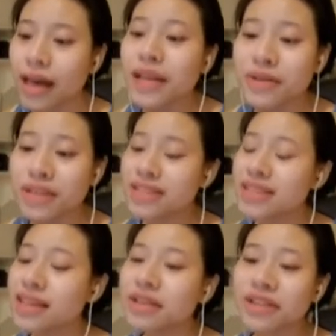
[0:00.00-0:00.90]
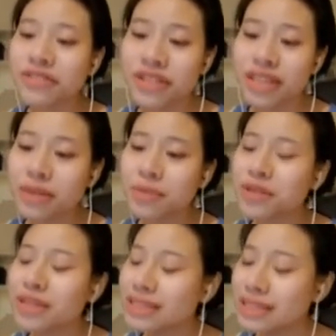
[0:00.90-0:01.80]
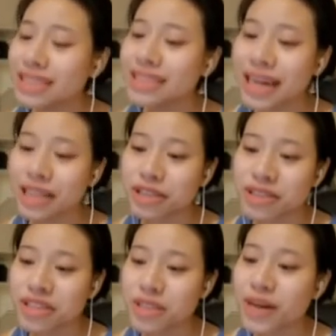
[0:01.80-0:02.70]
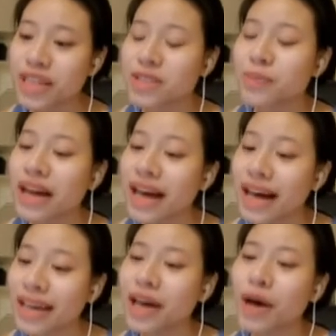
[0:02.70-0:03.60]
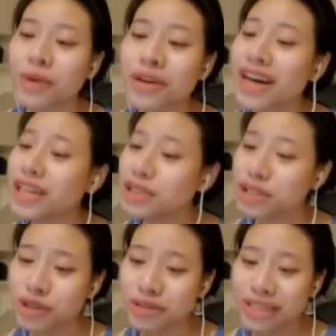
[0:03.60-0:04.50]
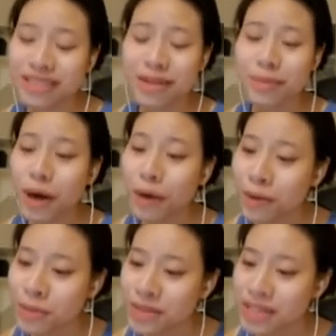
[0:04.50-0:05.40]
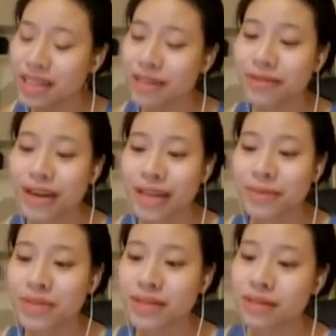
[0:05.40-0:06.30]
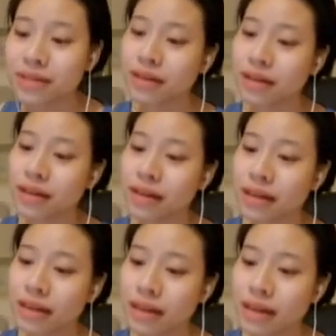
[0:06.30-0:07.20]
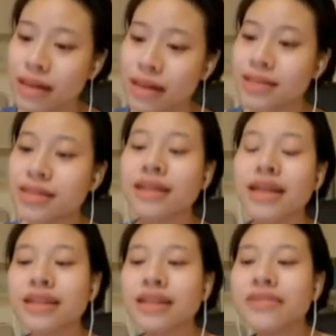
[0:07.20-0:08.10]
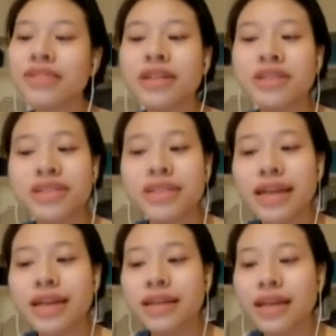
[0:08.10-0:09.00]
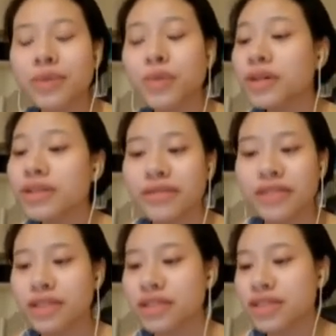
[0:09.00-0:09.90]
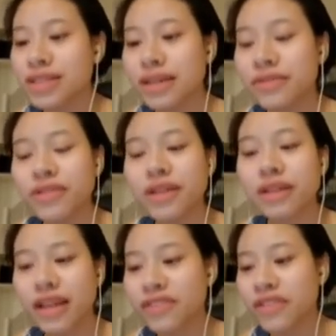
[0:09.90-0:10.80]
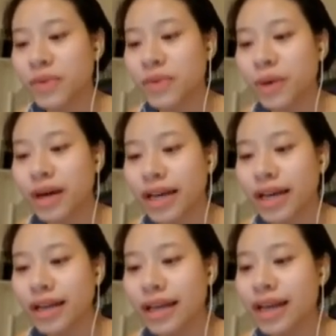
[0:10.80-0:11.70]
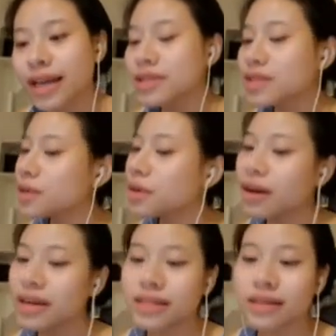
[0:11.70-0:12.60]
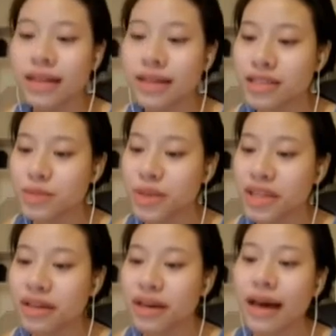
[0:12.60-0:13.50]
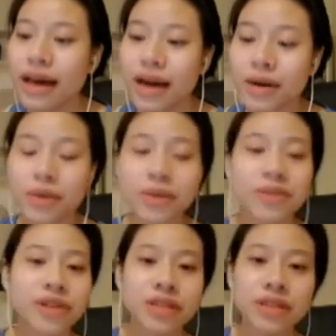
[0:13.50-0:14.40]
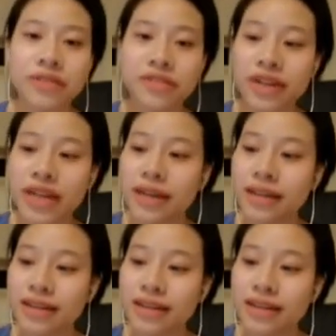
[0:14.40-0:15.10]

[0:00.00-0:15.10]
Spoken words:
You can sell their freedom, you can detach their spines, but I will cut your strings in poems and in rhymes. Still, I can never understand and will never understand for the life of me why it's so hard to let us be our own version of free.